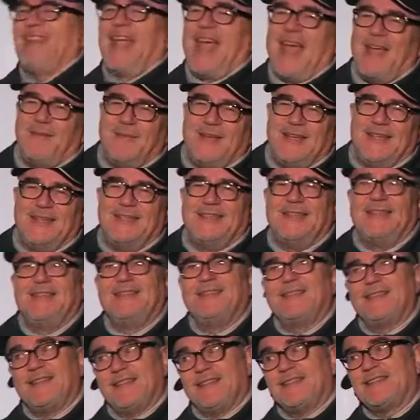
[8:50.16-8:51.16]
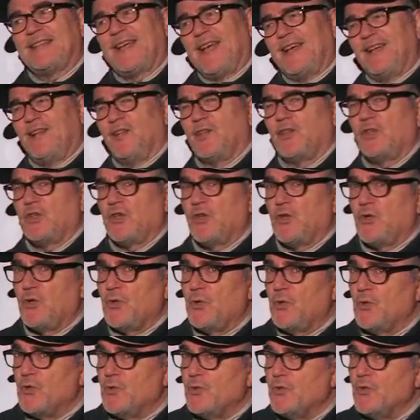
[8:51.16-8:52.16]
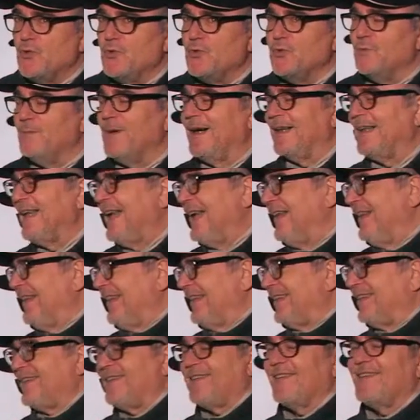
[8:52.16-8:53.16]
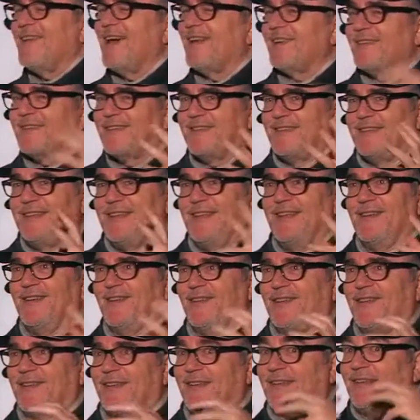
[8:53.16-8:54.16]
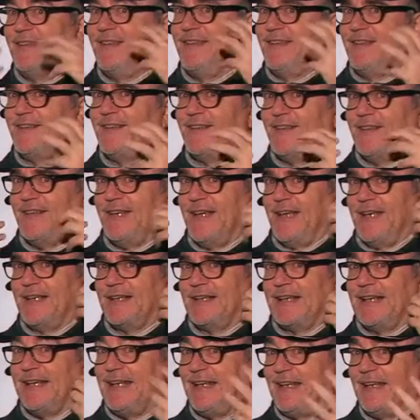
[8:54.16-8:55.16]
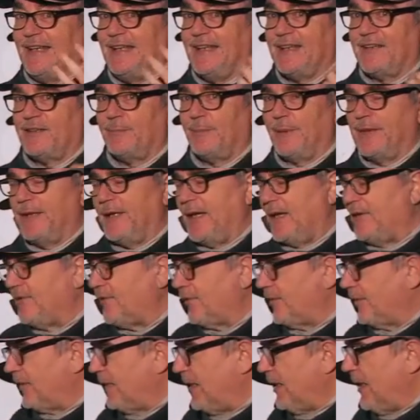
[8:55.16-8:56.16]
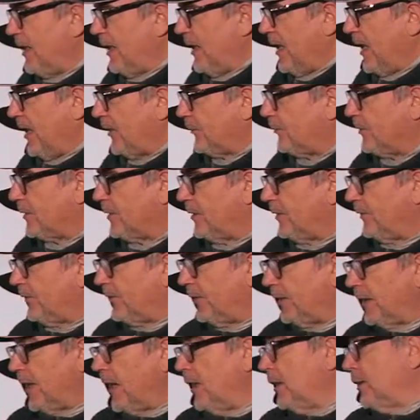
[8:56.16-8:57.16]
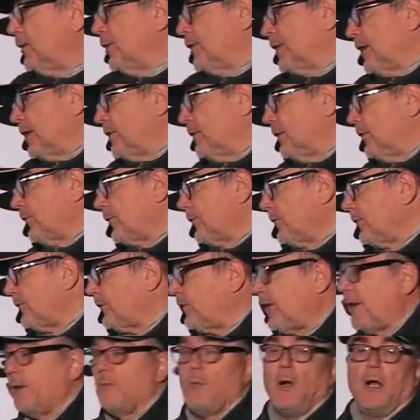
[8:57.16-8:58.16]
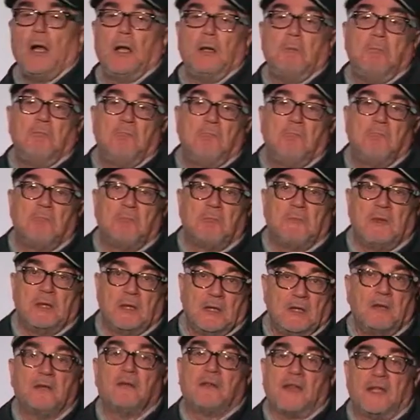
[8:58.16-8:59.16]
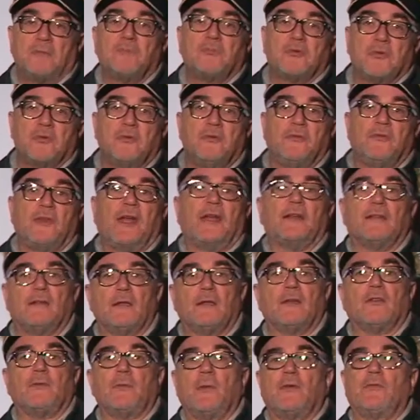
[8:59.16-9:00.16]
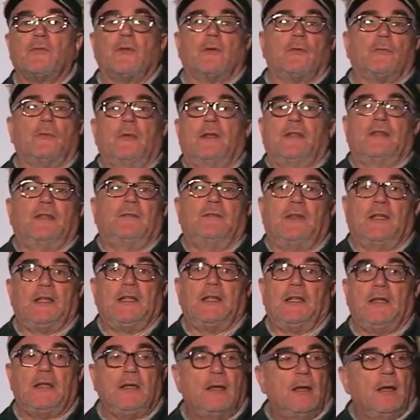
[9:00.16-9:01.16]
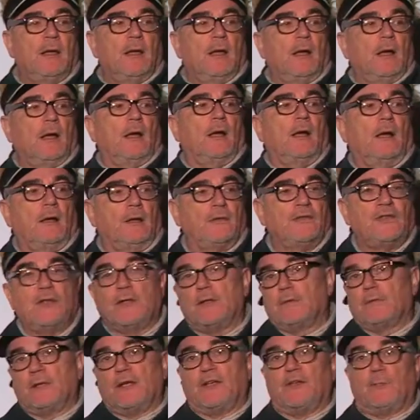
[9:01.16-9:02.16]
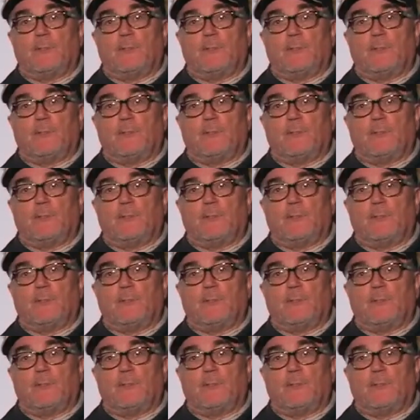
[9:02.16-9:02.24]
is kind of true, but this is not, the clear and clean explanation as we're going to see. Now, you can also say, well, that proves that special relativity generates